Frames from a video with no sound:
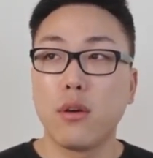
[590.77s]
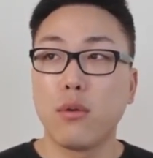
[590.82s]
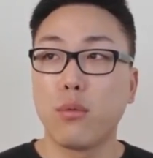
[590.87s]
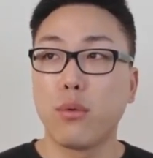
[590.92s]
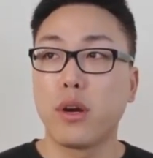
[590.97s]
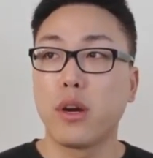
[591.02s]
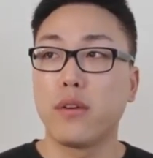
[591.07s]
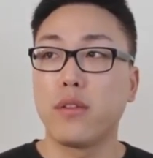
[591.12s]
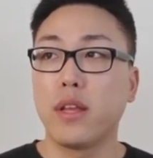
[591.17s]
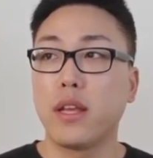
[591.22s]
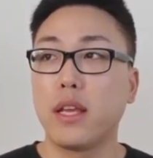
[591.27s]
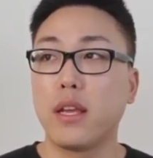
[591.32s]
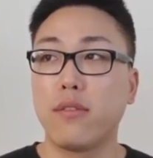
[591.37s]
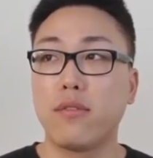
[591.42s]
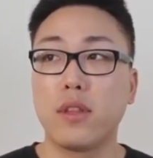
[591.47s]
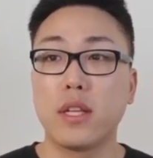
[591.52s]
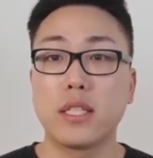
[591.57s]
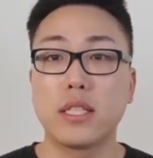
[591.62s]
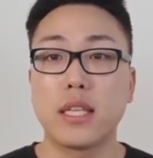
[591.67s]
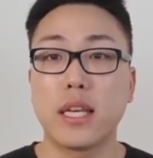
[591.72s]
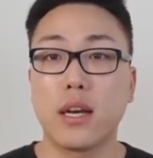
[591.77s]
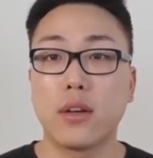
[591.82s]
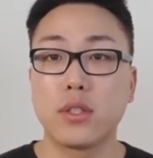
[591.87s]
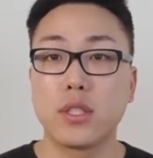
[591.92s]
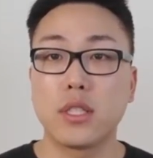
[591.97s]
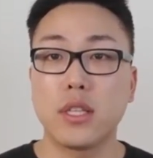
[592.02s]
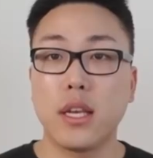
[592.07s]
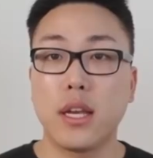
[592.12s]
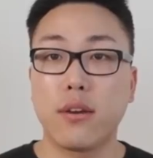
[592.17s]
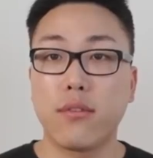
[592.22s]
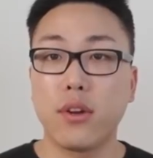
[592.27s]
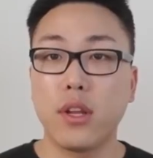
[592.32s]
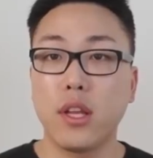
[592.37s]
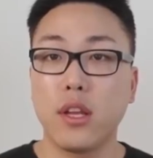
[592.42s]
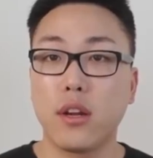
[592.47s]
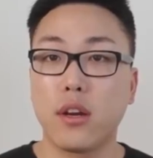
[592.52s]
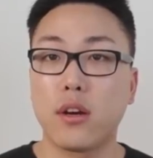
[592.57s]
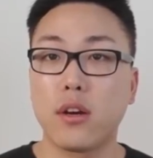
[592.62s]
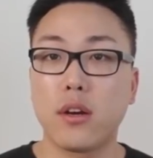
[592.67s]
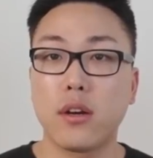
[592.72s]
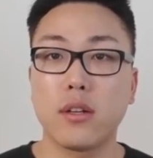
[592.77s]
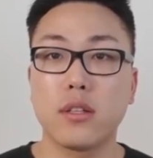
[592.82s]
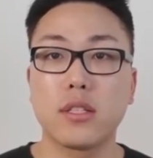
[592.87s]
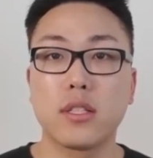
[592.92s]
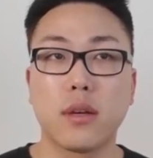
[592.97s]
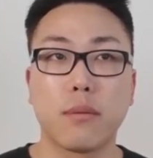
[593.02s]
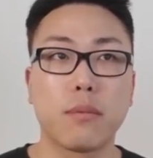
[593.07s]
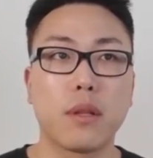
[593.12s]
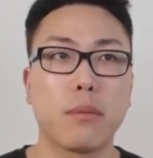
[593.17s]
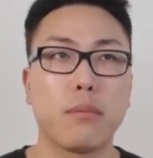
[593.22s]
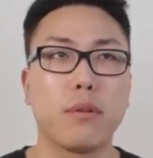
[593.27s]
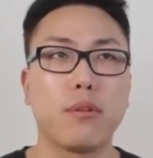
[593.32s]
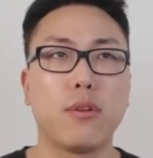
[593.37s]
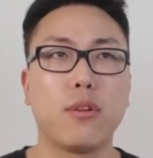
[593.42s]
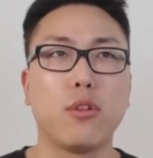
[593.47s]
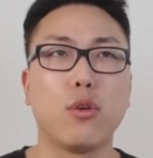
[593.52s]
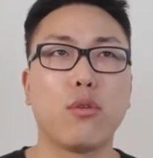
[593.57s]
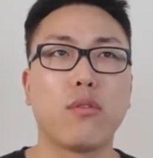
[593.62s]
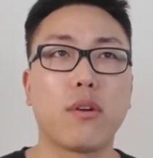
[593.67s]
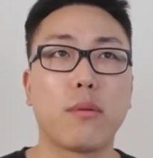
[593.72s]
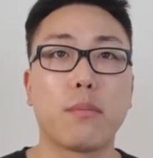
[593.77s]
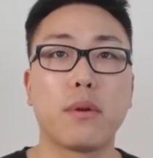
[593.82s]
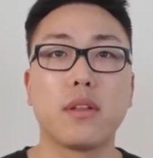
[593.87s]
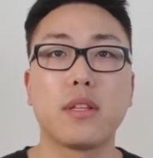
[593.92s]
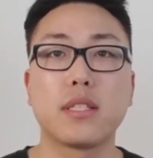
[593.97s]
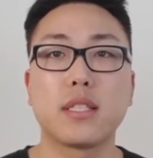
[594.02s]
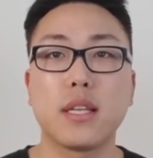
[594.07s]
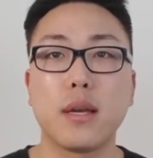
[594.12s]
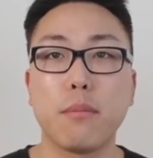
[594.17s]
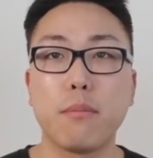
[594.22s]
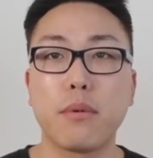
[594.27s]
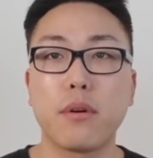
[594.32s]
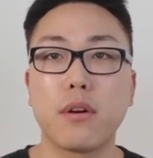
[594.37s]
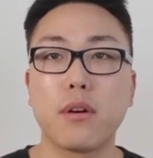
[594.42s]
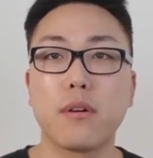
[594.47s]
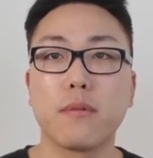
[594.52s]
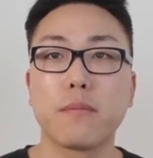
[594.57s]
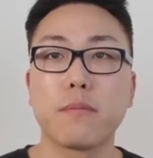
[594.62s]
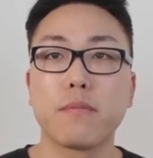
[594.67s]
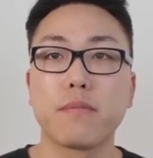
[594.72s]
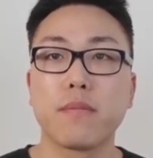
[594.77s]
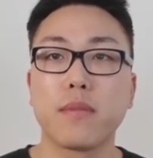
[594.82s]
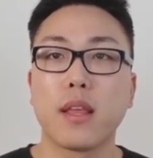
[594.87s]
where they give discounts every year, sometime between November and December.